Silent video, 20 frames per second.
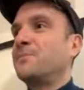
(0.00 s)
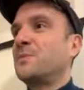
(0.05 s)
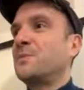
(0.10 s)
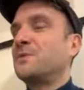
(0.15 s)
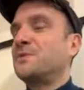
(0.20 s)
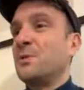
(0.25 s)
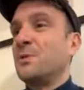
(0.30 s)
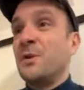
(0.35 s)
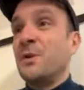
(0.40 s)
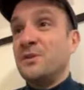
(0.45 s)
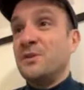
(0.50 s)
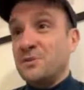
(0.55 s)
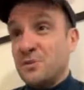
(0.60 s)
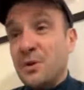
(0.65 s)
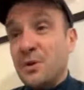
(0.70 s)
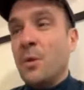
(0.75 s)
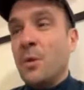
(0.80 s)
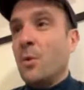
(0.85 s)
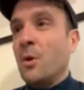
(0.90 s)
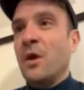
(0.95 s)
So when I do
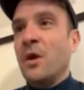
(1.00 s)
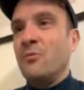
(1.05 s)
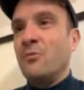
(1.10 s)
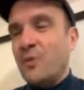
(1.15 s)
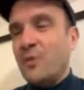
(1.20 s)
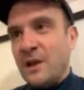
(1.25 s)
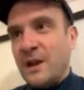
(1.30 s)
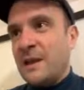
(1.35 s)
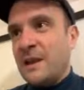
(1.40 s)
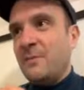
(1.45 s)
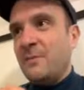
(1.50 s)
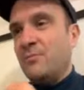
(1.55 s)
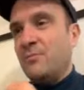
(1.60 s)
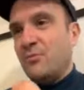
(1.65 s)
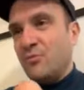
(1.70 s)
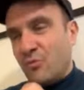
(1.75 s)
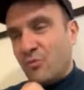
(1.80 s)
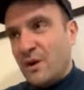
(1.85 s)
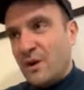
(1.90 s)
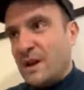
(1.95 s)
go on, I
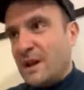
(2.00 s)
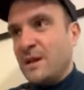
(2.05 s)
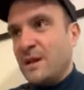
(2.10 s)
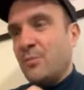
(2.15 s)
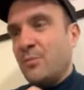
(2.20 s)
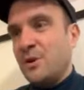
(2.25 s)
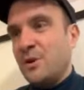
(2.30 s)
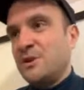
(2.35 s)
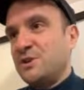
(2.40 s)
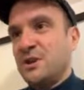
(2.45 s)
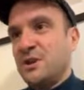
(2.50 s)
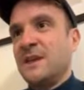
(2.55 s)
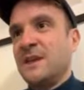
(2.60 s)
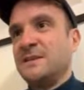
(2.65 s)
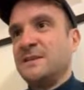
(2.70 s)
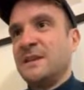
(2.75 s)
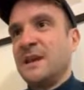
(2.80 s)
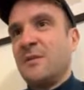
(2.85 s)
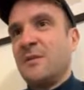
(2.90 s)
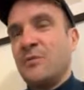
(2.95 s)
really
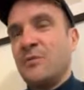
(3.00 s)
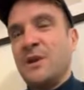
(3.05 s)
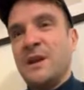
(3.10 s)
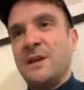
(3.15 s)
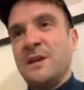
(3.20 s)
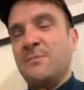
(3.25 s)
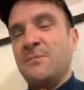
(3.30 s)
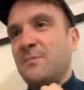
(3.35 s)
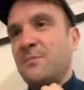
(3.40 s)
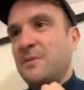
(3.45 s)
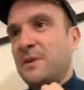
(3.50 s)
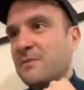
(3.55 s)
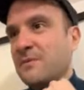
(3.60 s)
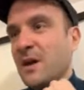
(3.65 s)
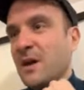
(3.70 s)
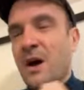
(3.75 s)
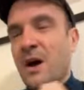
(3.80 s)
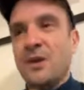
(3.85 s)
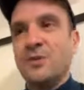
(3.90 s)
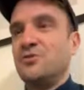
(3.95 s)
appreciate it and really give
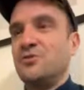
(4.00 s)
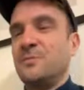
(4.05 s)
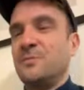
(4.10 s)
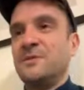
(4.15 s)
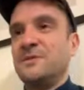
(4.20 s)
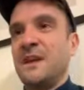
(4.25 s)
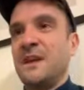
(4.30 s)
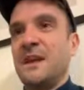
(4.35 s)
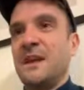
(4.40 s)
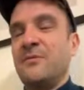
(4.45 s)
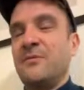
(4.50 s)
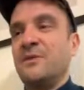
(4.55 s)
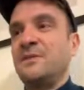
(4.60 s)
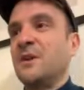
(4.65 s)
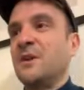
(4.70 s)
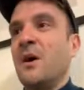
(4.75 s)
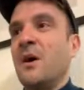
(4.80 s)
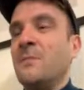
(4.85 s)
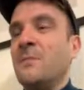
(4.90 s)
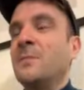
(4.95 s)
it 100% every
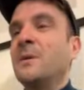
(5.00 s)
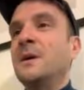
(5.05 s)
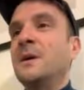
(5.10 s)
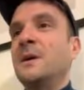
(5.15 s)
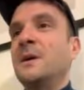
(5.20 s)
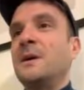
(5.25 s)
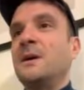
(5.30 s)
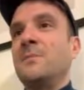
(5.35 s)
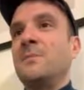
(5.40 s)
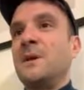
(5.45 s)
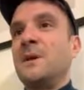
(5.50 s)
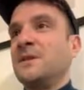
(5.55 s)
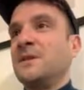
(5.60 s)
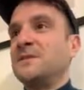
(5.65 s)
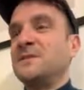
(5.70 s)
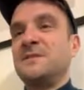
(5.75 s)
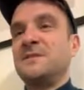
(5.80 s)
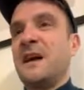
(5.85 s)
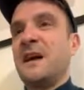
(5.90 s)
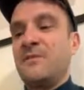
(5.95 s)
time,
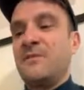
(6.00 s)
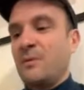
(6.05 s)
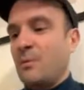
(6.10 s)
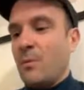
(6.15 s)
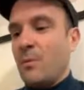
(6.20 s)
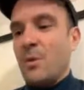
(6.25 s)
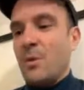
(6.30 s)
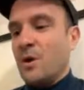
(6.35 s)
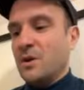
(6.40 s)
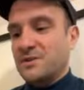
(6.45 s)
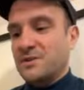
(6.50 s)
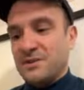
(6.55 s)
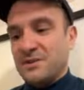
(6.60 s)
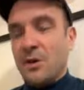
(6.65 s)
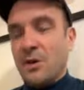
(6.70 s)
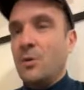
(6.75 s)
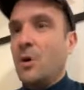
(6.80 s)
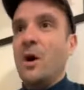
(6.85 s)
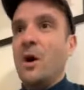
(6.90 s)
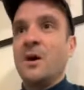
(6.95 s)
because everyone works
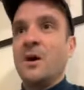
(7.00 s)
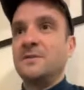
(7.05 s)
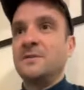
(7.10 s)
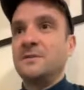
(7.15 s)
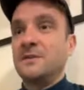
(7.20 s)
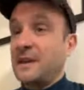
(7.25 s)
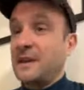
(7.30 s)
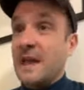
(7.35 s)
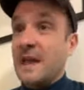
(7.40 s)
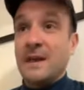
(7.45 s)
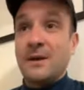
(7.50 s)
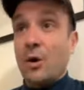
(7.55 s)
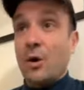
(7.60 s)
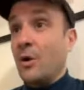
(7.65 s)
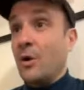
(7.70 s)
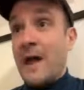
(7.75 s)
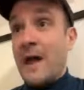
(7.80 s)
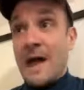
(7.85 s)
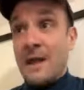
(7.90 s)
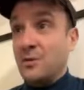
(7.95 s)
so hard, again,
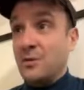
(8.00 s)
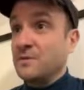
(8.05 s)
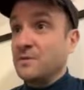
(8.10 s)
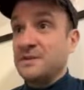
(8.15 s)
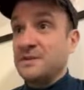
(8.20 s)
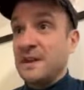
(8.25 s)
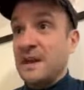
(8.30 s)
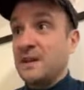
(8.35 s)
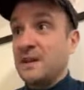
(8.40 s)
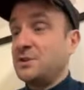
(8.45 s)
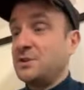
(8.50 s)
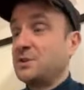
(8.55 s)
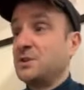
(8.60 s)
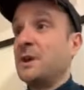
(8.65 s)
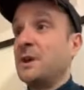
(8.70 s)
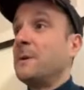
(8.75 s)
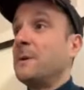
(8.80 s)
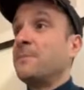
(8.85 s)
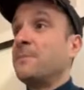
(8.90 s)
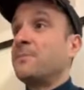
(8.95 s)
on and off stage.
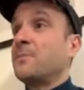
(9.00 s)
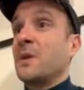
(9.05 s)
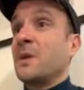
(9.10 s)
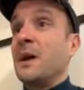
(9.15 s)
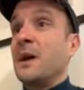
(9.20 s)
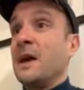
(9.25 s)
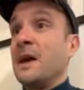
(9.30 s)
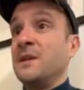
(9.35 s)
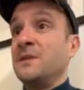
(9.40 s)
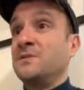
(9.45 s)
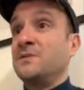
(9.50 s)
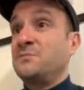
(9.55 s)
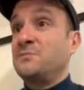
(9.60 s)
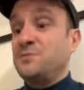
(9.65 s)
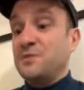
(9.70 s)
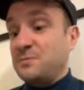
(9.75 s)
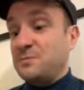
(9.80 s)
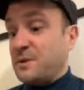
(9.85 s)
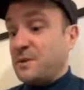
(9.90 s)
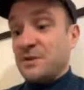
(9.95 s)
And
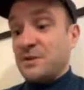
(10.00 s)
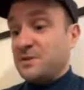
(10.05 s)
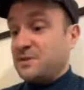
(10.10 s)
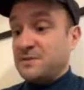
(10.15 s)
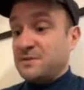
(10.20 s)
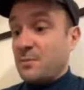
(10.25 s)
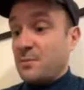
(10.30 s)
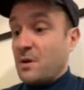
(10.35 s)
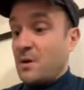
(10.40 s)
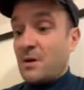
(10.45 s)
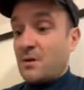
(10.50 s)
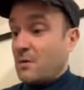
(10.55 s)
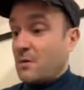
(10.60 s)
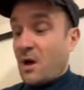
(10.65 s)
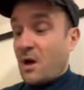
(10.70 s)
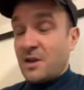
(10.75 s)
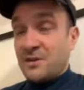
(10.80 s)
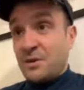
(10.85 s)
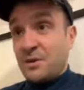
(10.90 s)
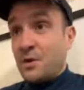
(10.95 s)
just because
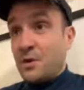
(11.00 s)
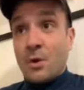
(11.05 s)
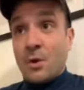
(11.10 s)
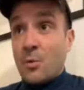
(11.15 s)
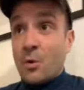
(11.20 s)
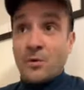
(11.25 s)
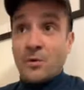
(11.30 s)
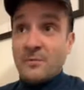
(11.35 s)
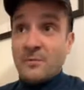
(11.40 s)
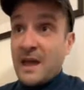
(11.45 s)
I don't go on